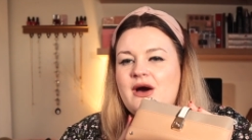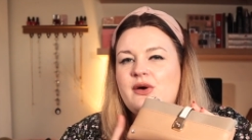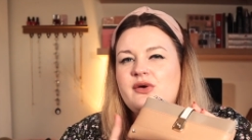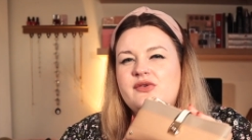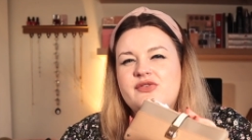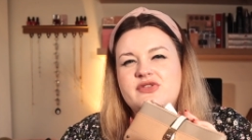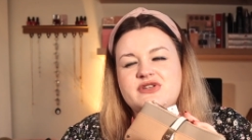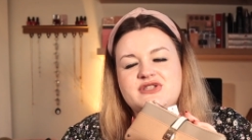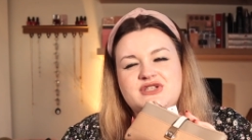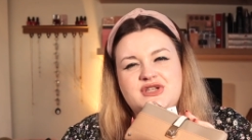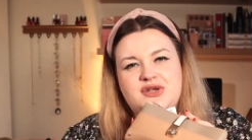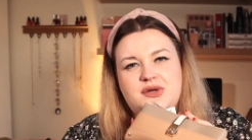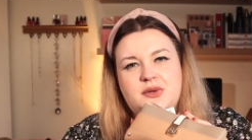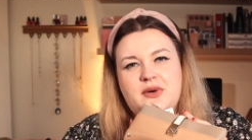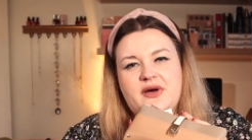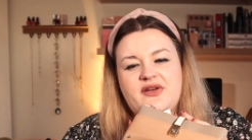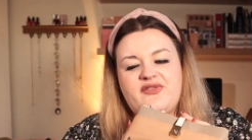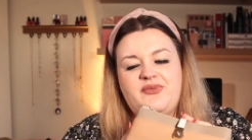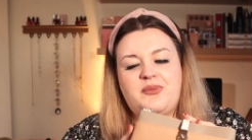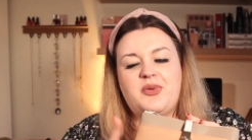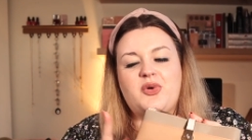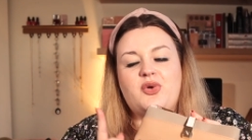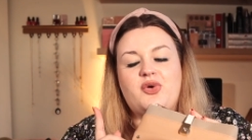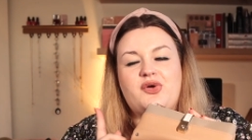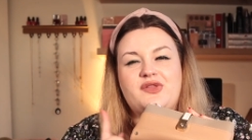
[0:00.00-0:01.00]
out of the two
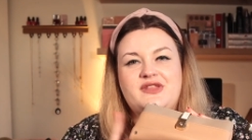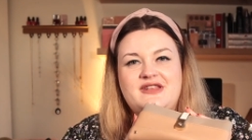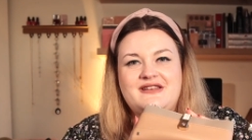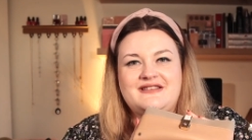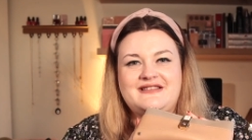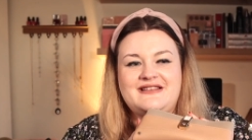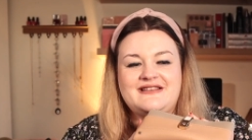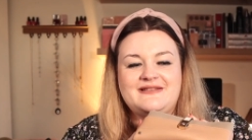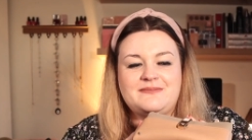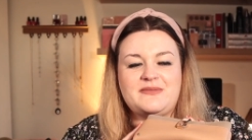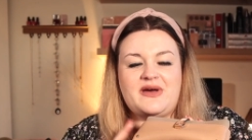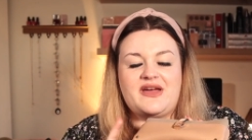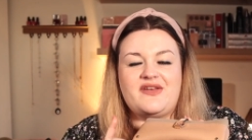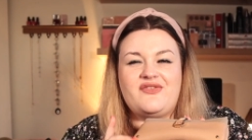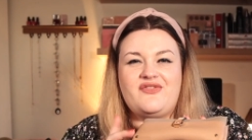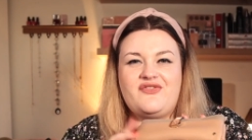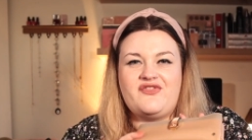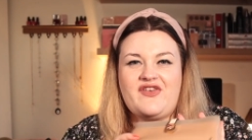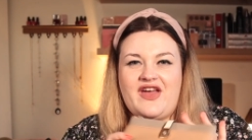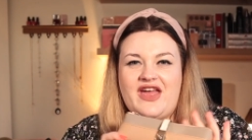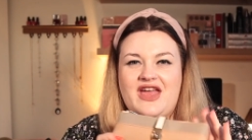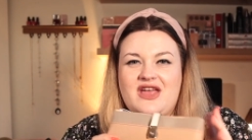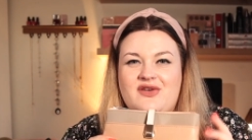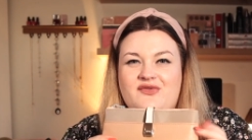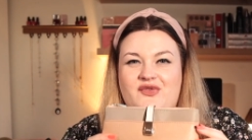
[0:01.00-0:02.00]
I've bought this is my
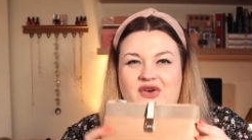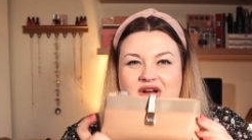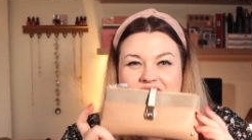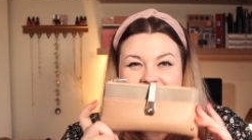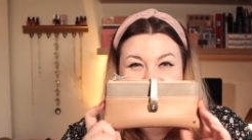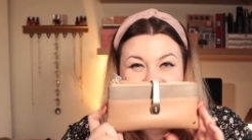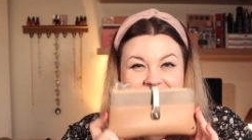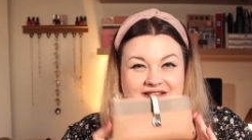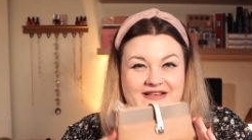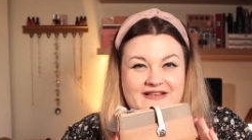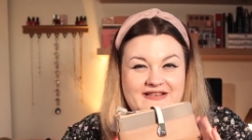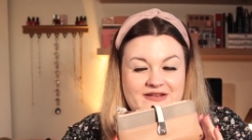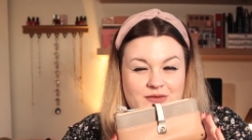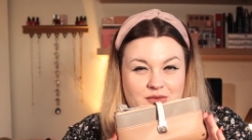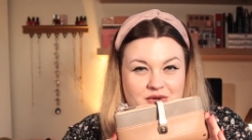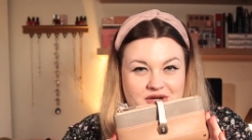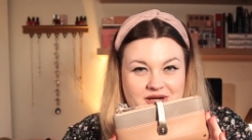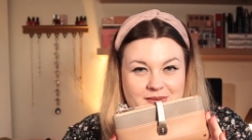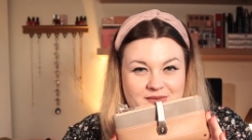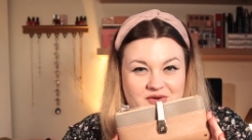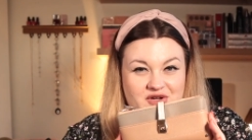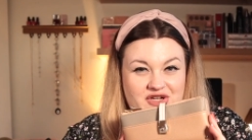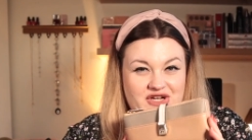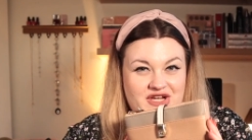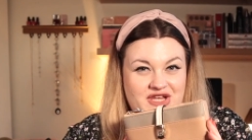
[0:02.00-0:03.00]
favourite and this is the one
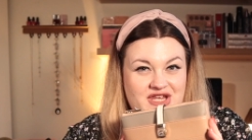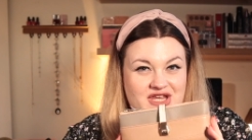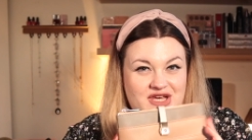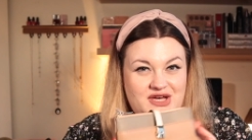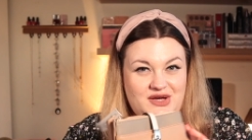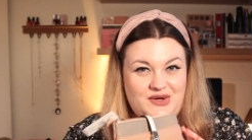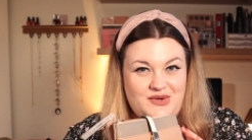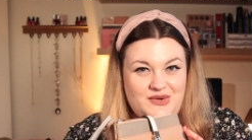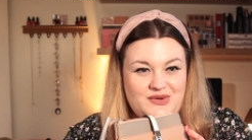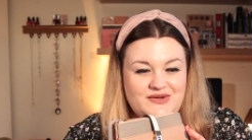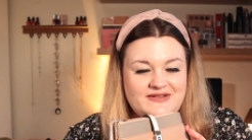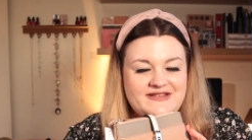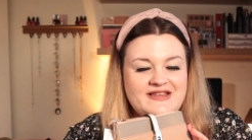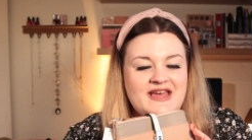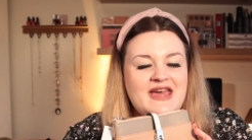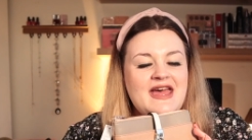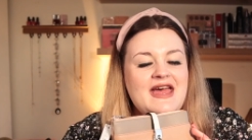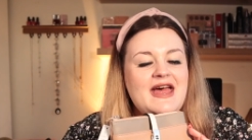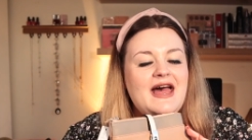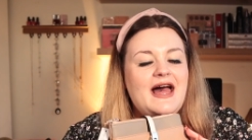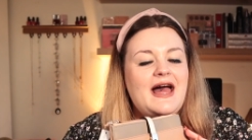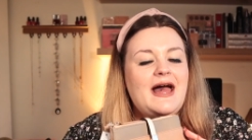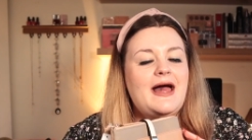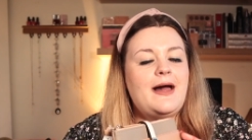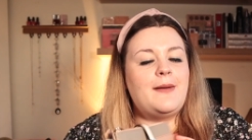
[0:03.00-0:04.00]
I'm going to use
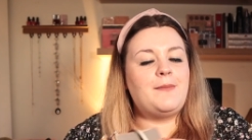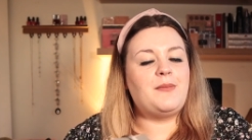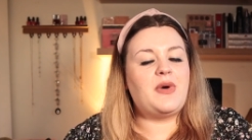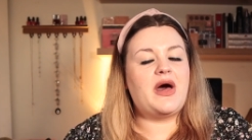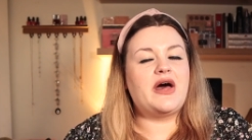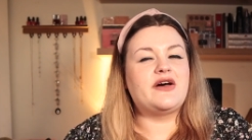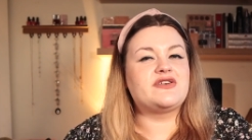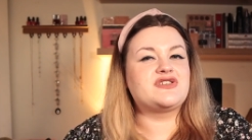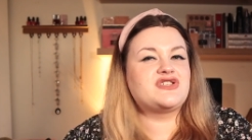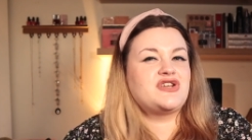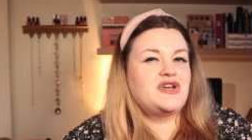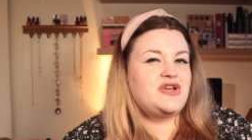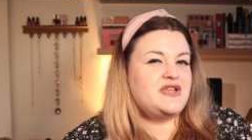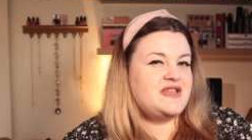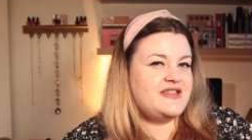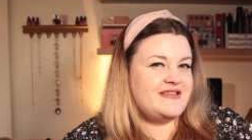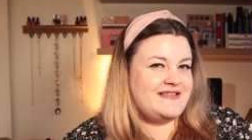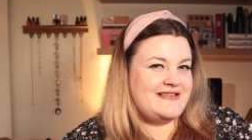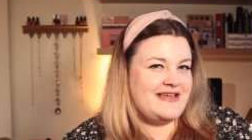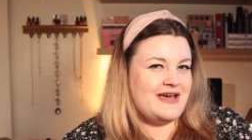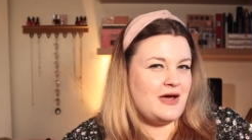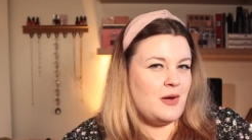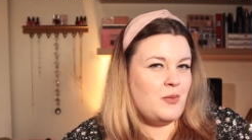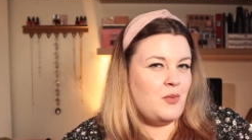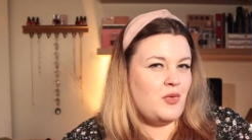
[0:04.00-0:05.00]
um, but I'll show you the
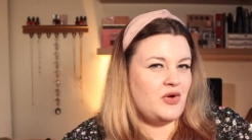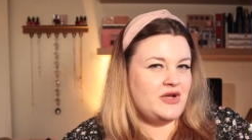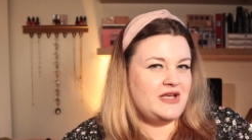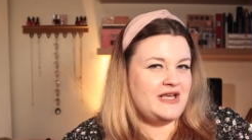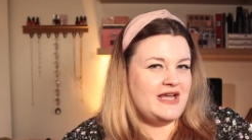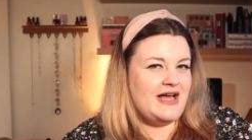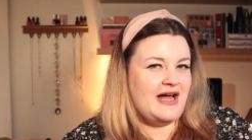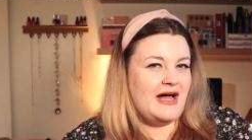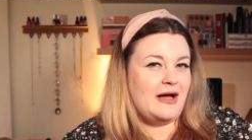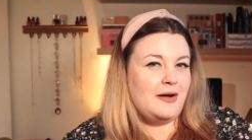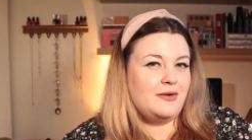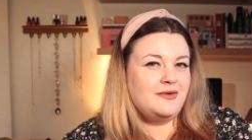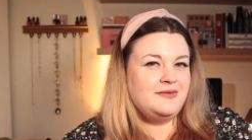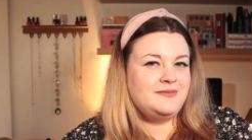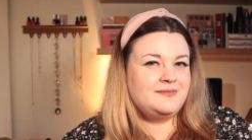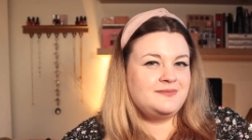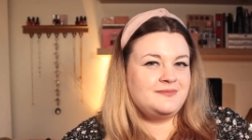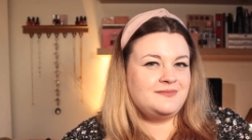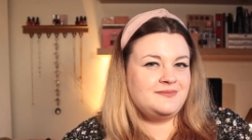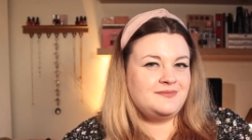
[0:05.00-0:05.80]
second one now